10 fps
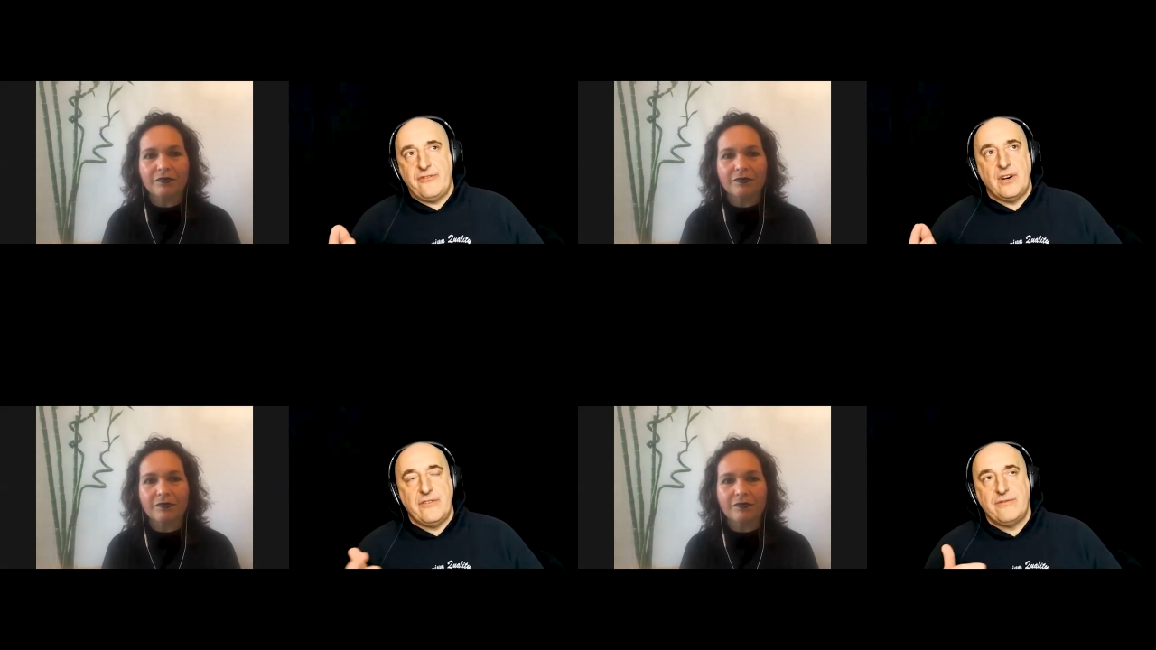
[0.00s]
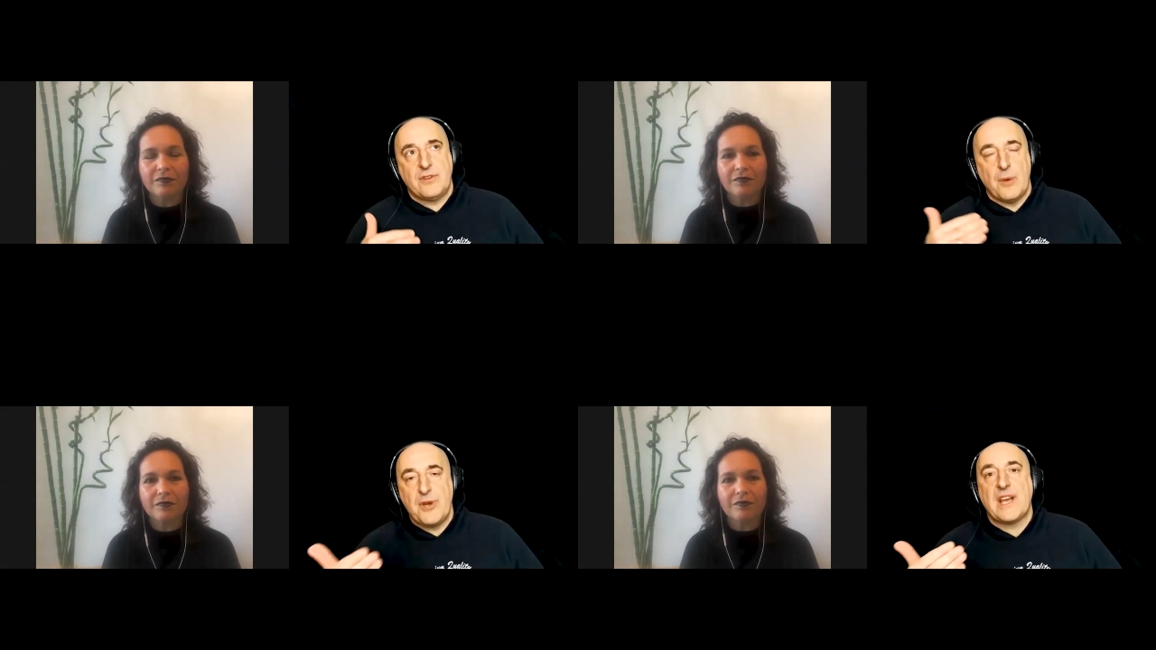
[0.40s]
Speaker 1: of
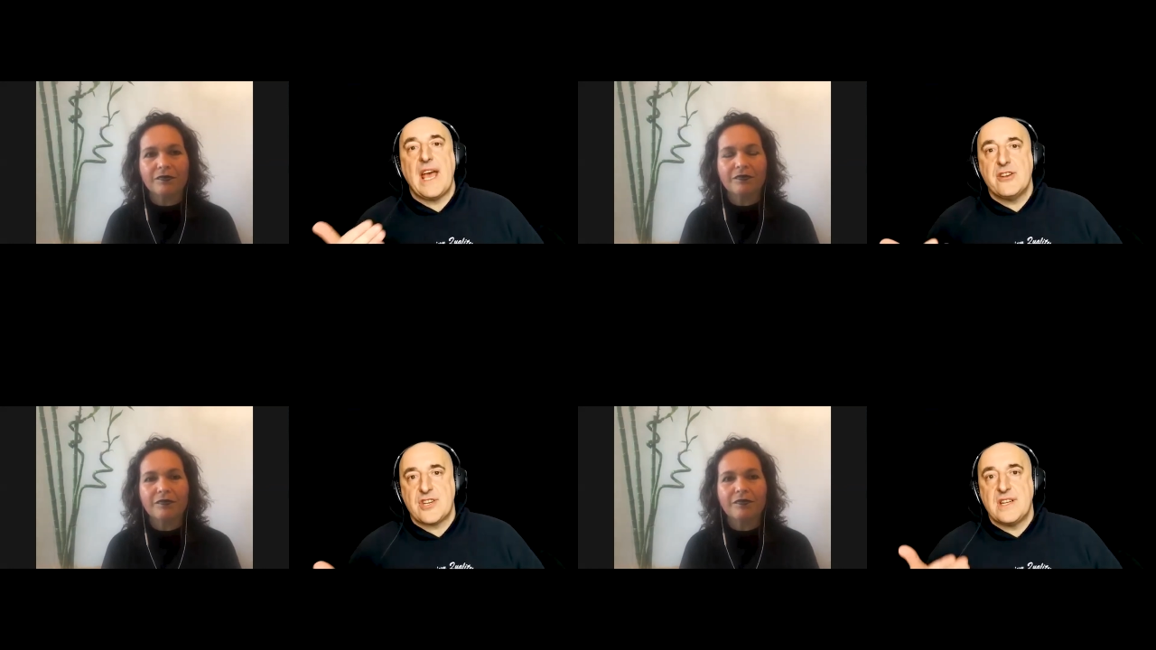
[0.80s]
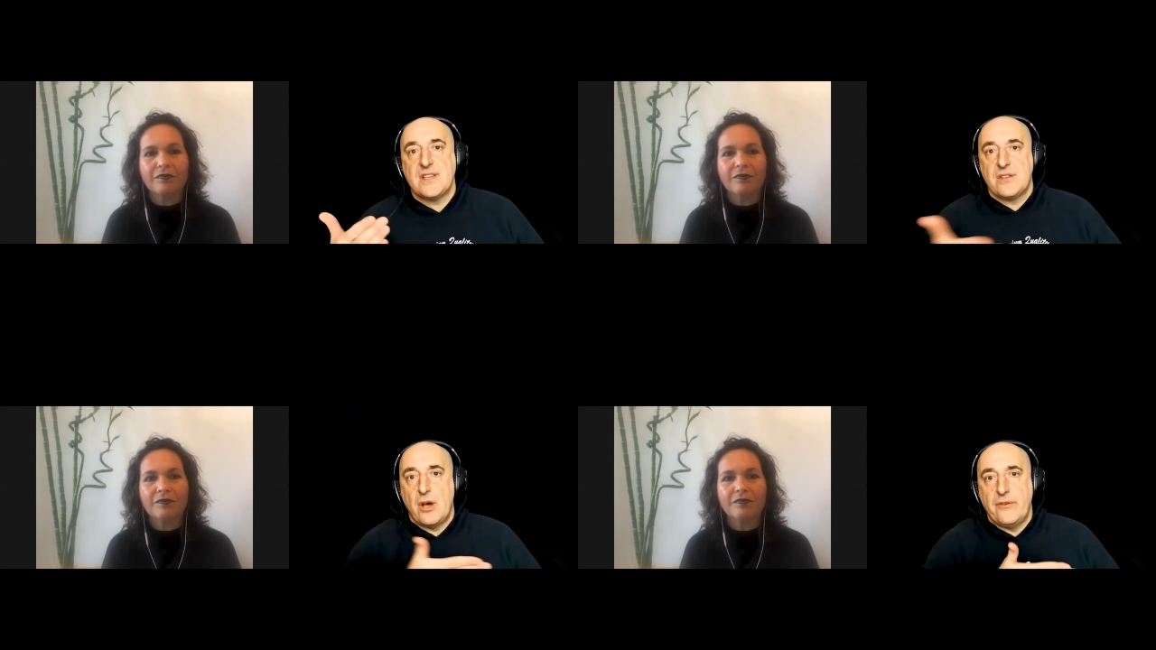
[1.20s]
communication is
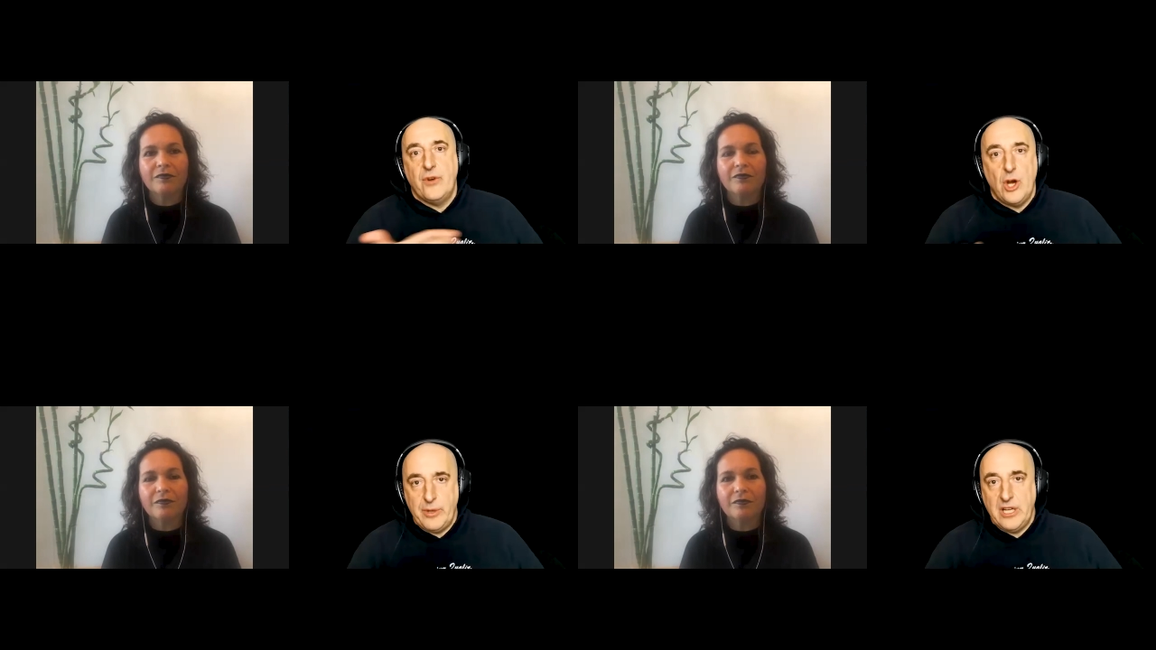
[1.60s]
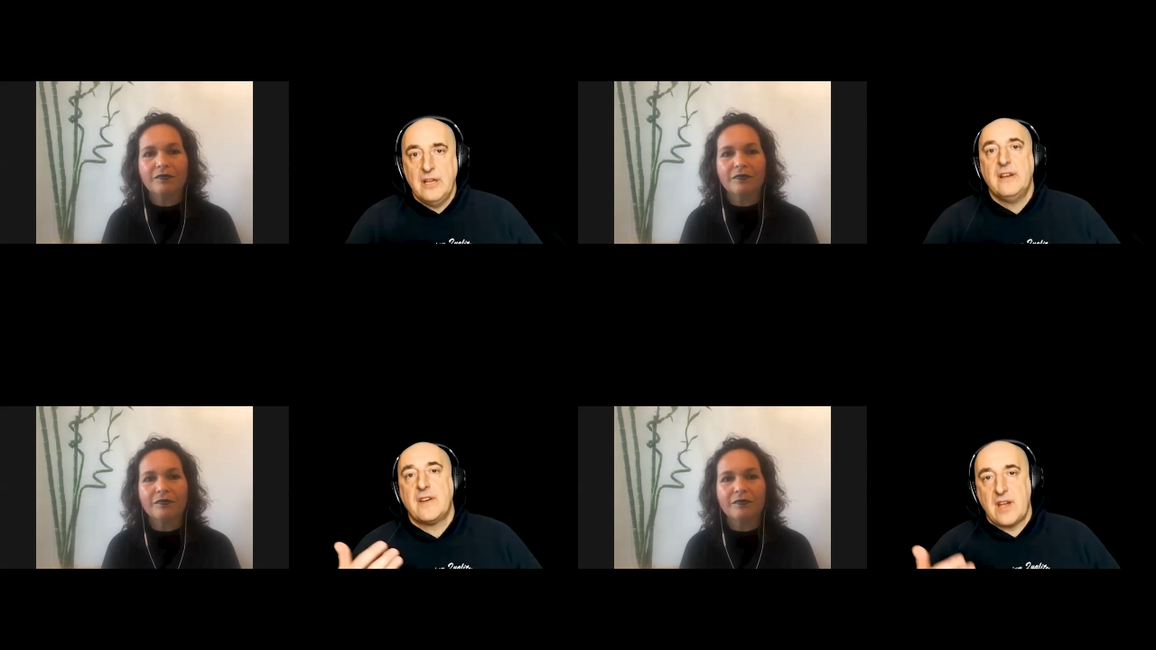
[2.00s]
nonverbal
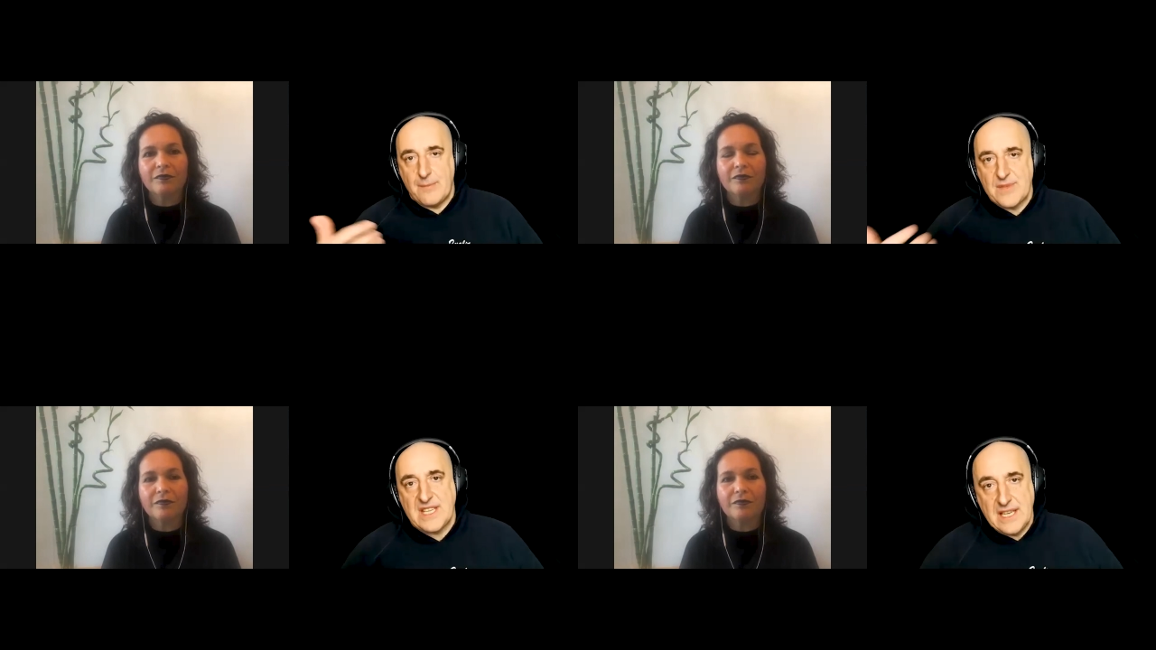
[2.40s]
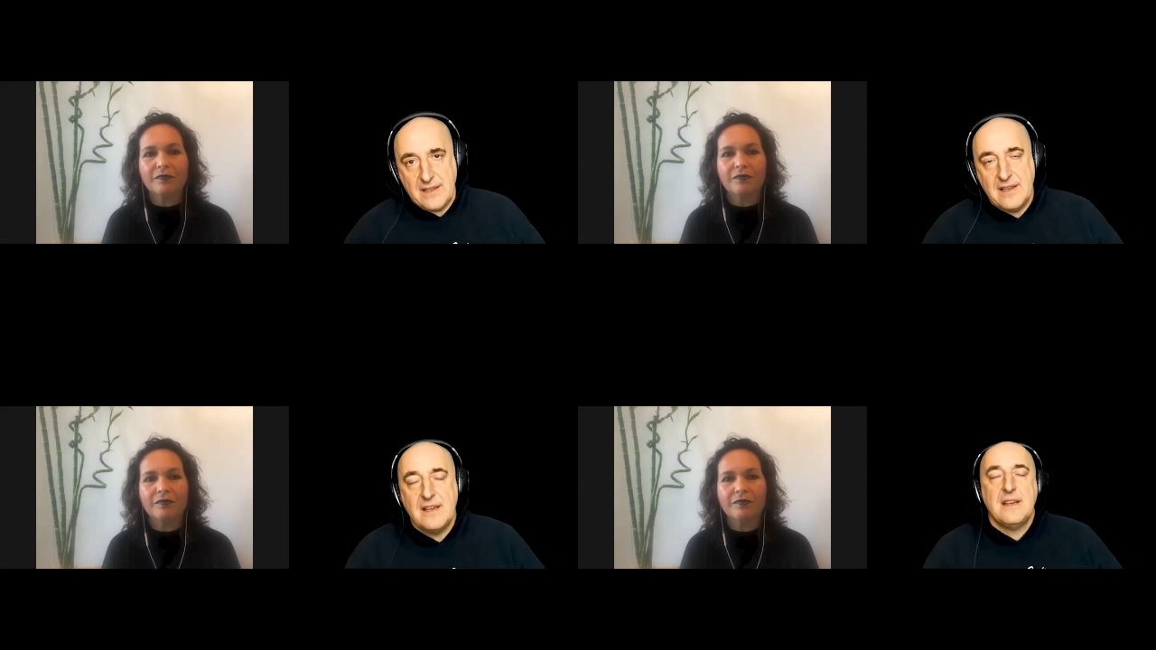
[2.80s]
comes in
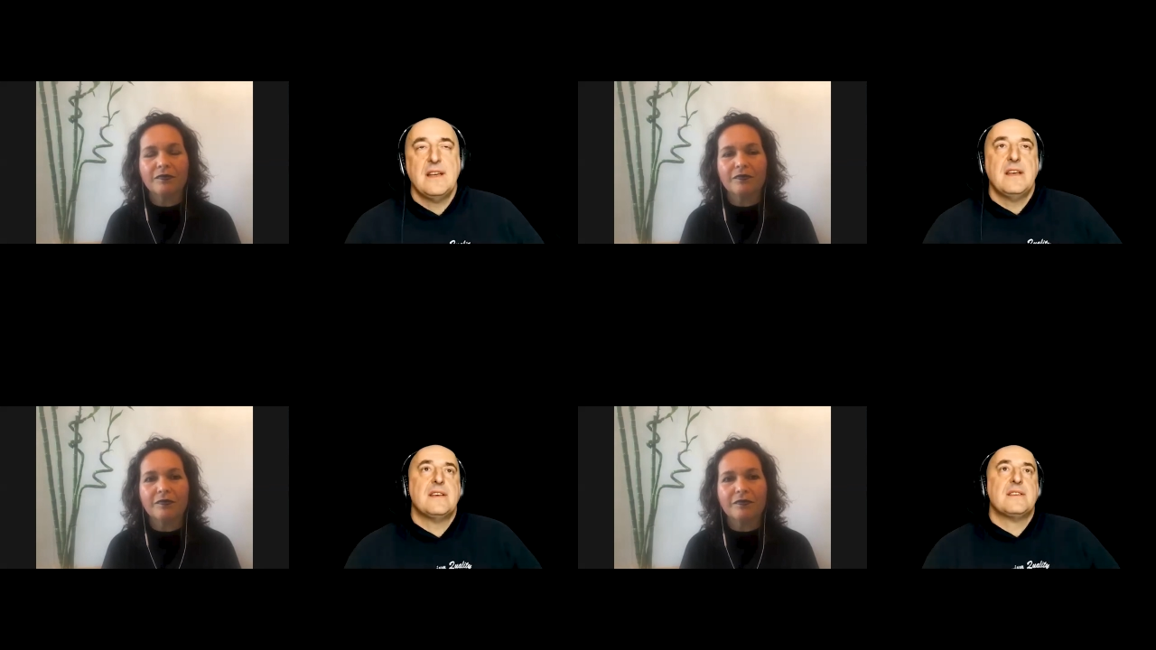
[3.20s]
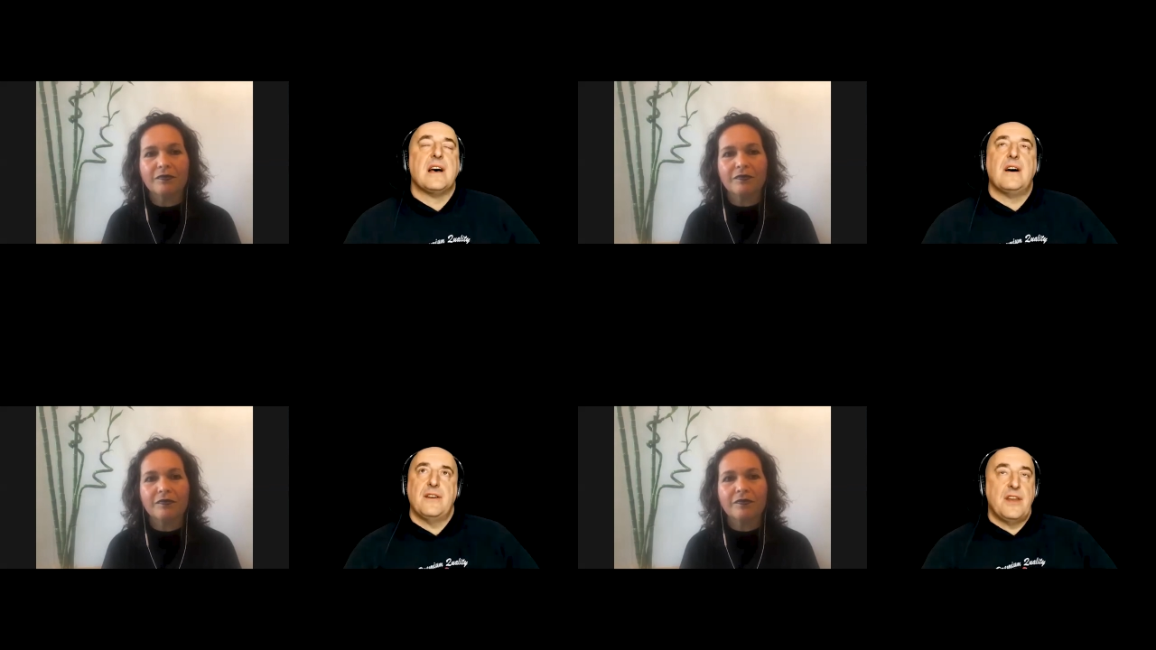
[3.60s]

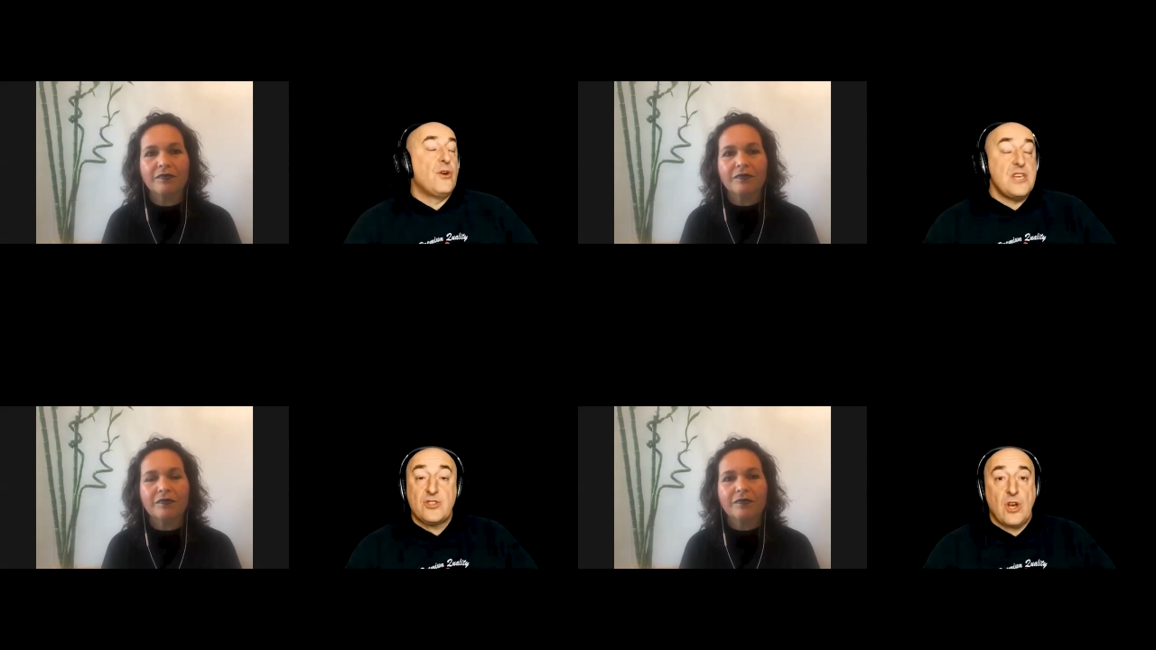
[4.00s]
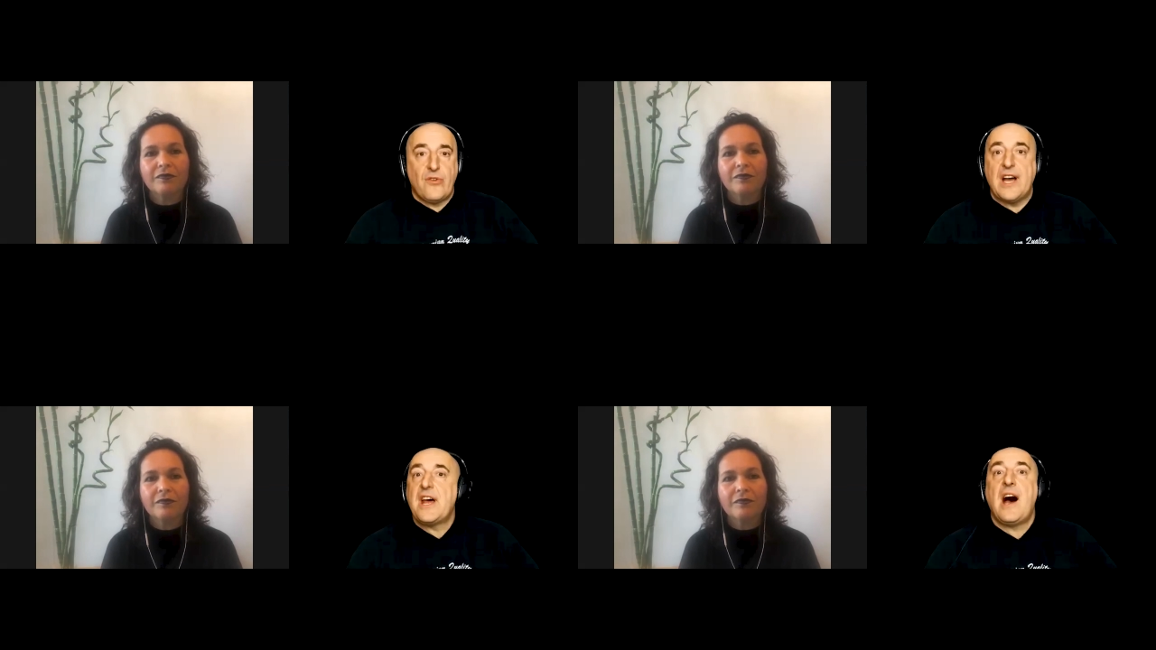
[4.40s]
so no you're so right i